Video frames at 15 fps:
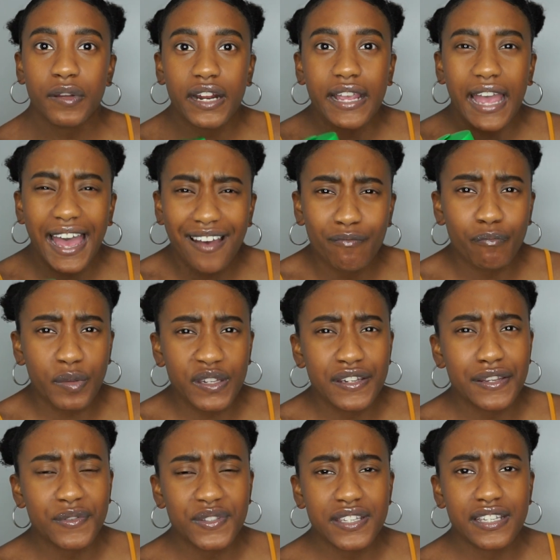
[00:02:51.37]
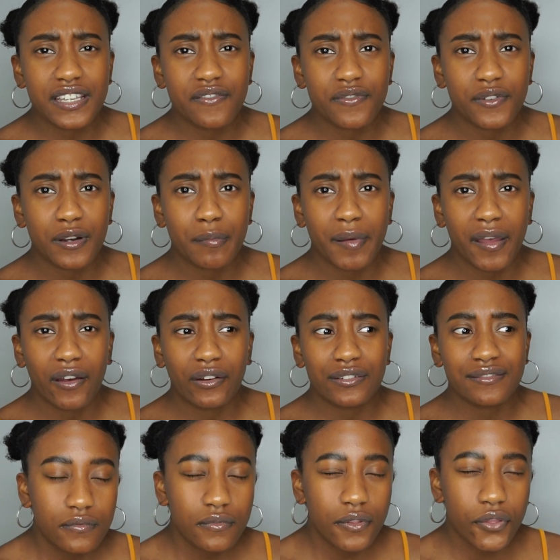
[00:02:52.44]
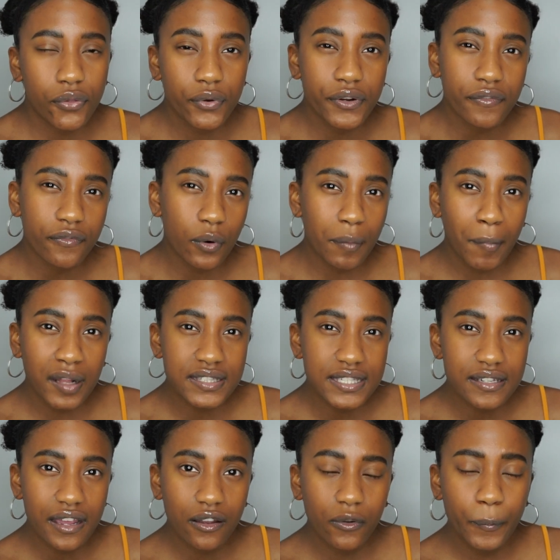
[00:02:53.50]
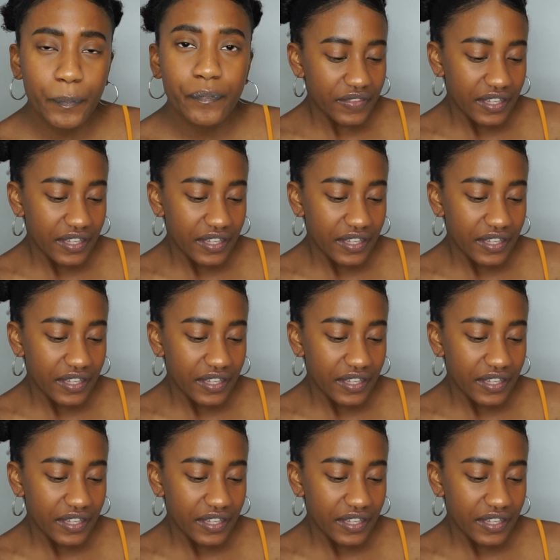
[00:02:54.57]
but I have been using it for about 3 to 4 months now.